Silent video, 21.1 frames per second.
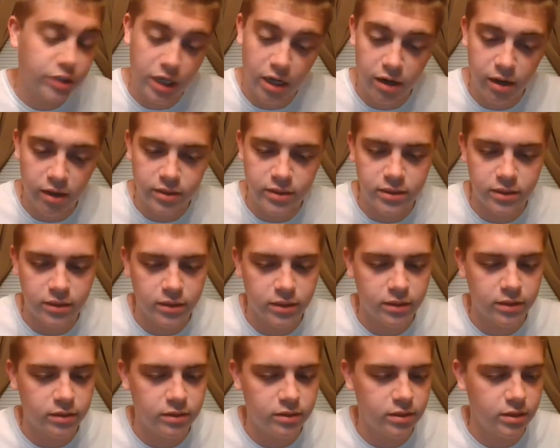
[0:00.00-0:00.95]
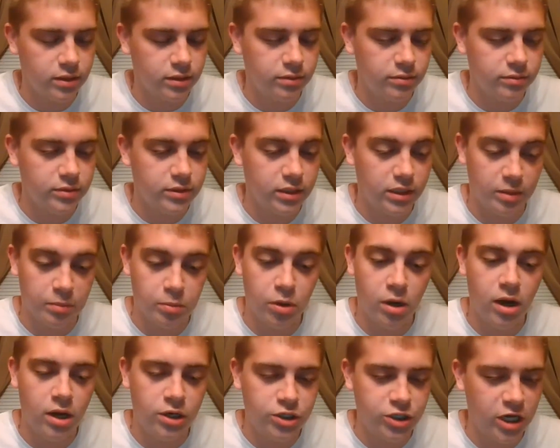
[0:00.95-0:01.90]
Shout out to
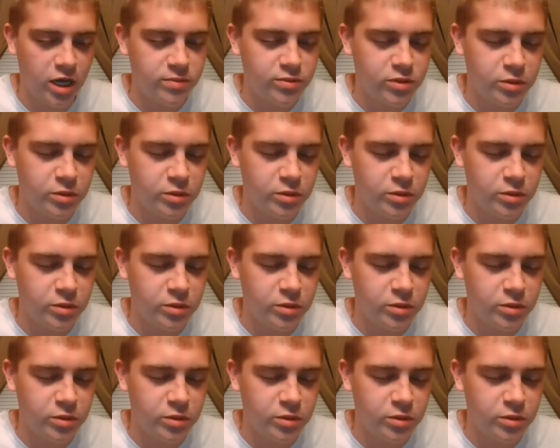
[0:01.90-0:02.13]
LeBron